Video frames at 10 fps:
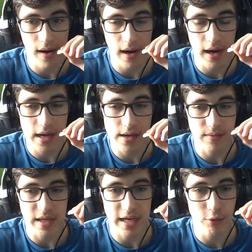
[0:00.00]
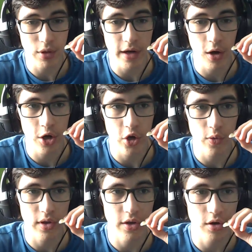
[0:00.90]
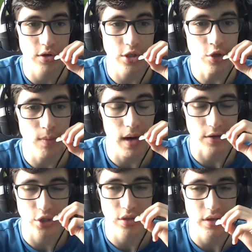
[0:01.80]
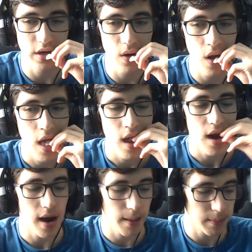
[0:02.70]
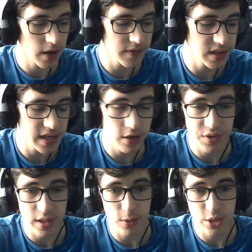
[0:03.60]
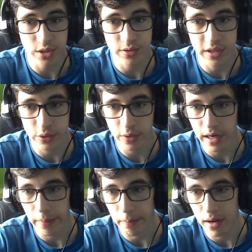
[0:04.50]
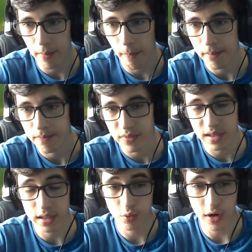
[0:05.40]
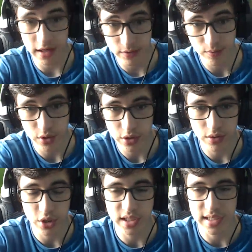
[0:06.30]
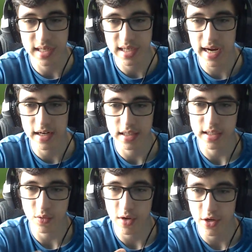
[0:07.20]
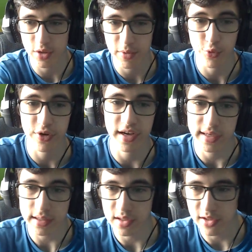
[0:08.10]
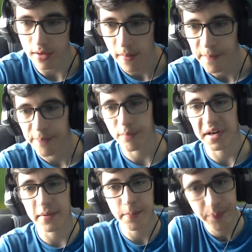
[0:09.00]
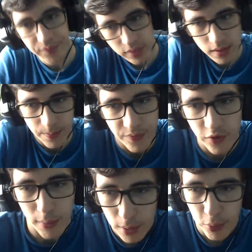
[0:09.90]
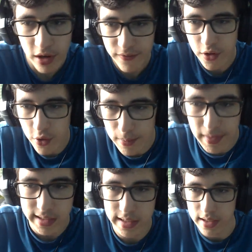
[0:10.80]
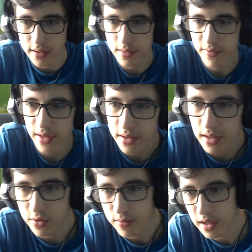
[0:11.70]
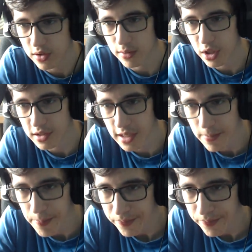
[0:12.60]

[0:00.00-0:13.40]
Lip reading: I can't really argue with her too much. Obviously, I don't think what she's doing is right, but that's why she's an antagonist. And that's why you should be rooting against her. But from her point of view, it makes sense. That's what I'm trying to say.